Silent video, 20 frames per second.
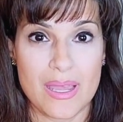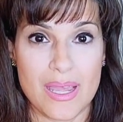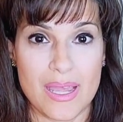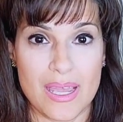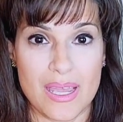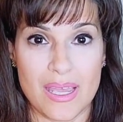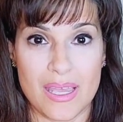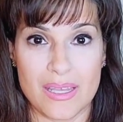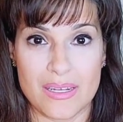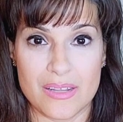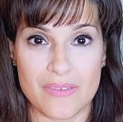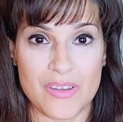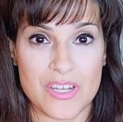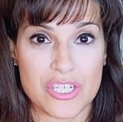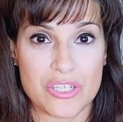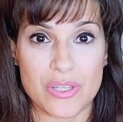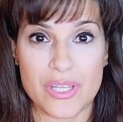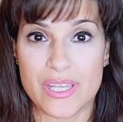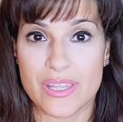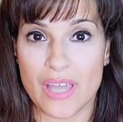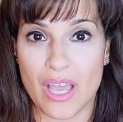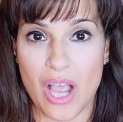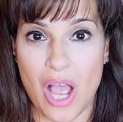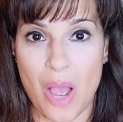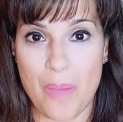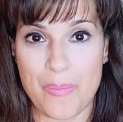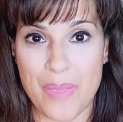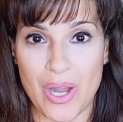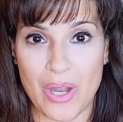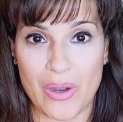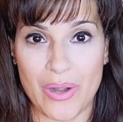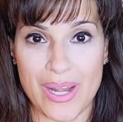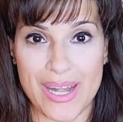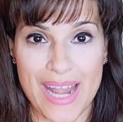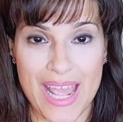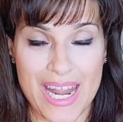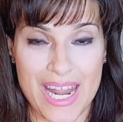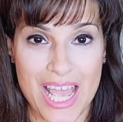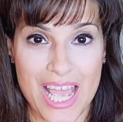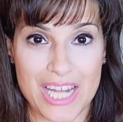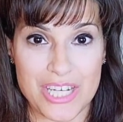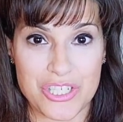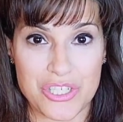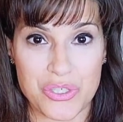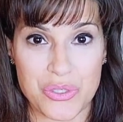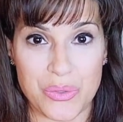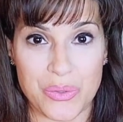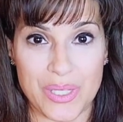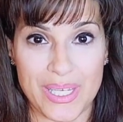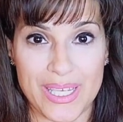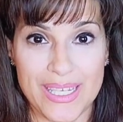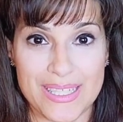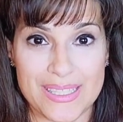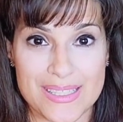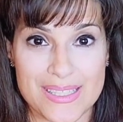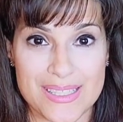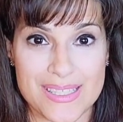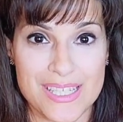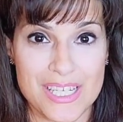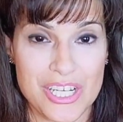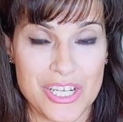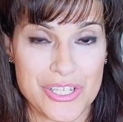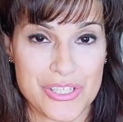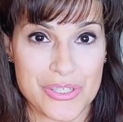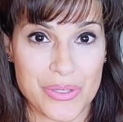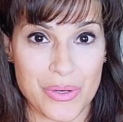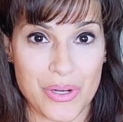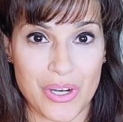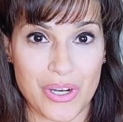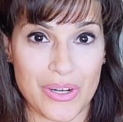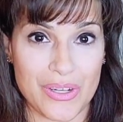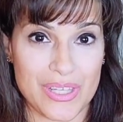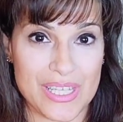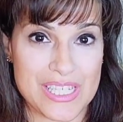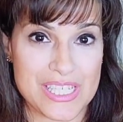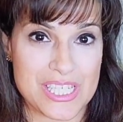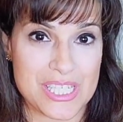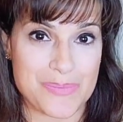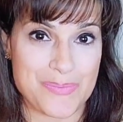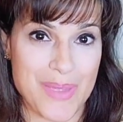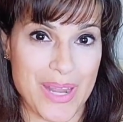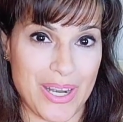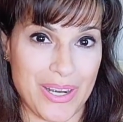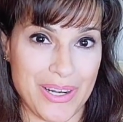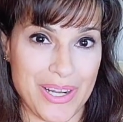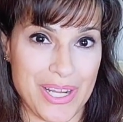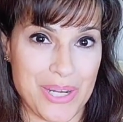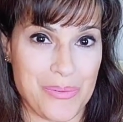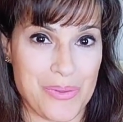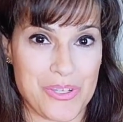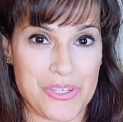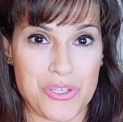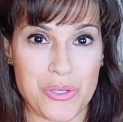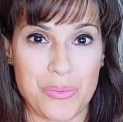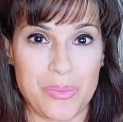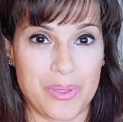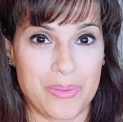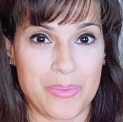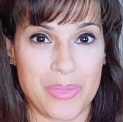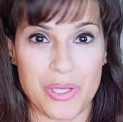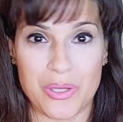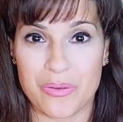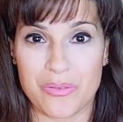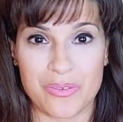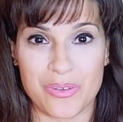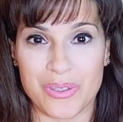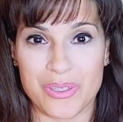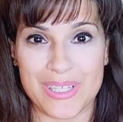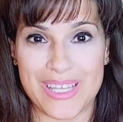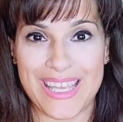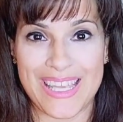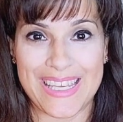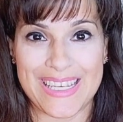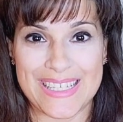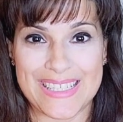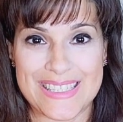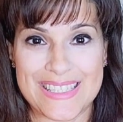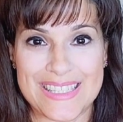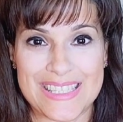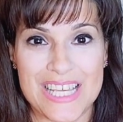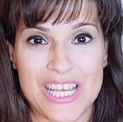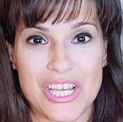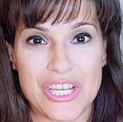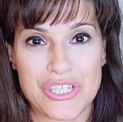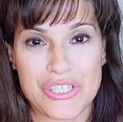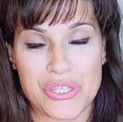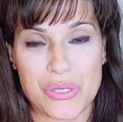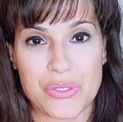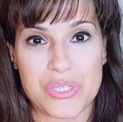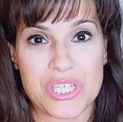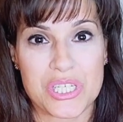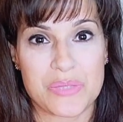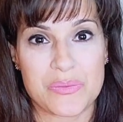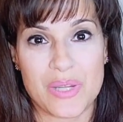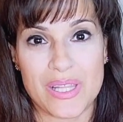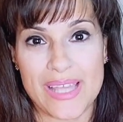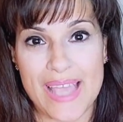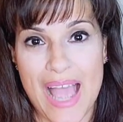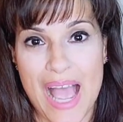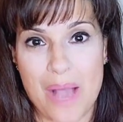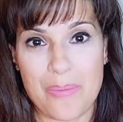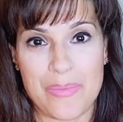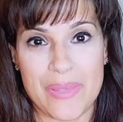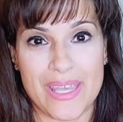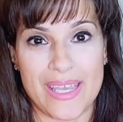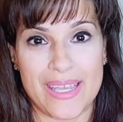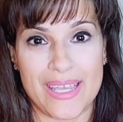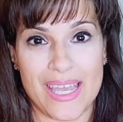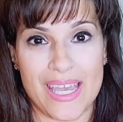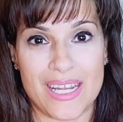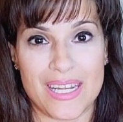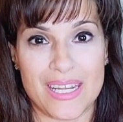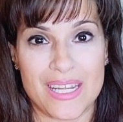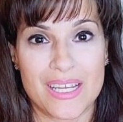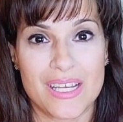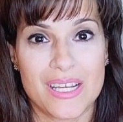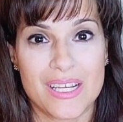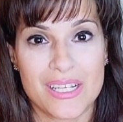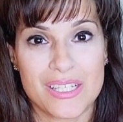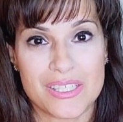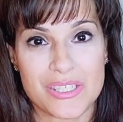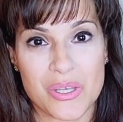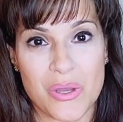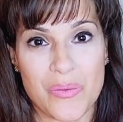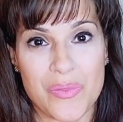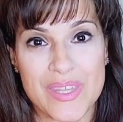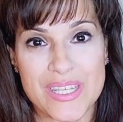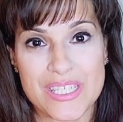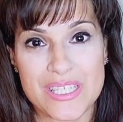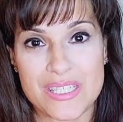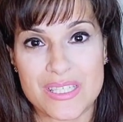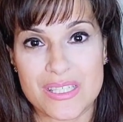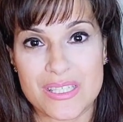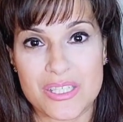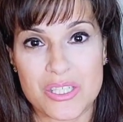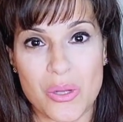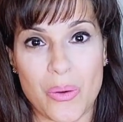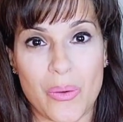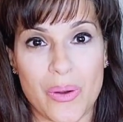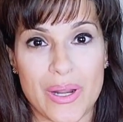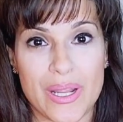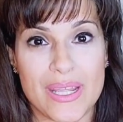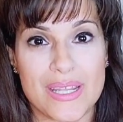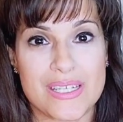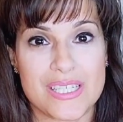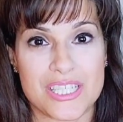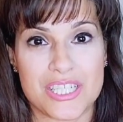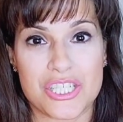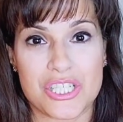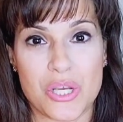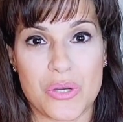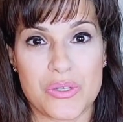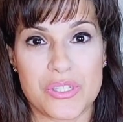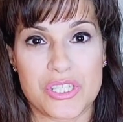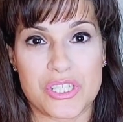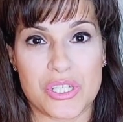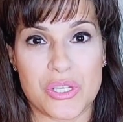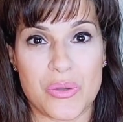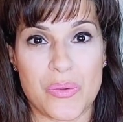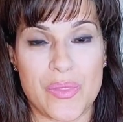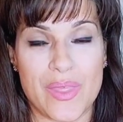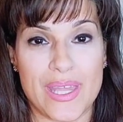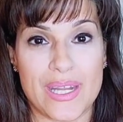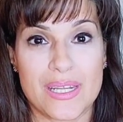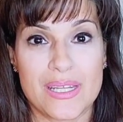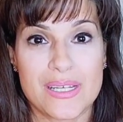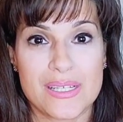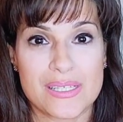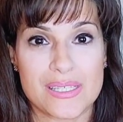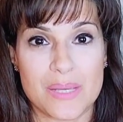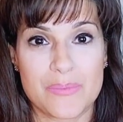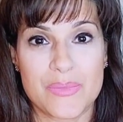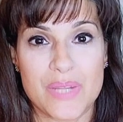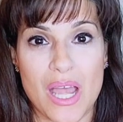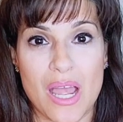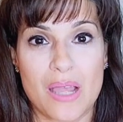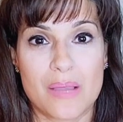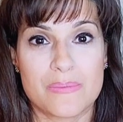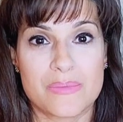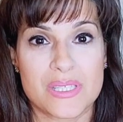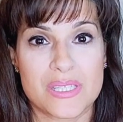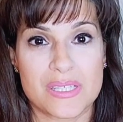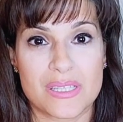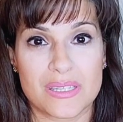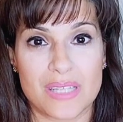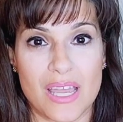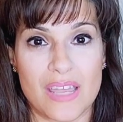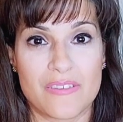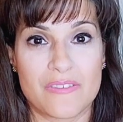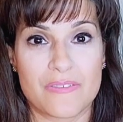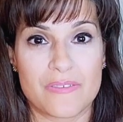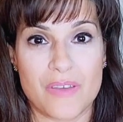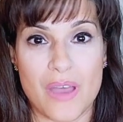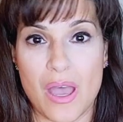And eventually they got married and had two kids. So currently she's married with two beautiful kids, so she's really happy again. So this story just shows you that sometimes life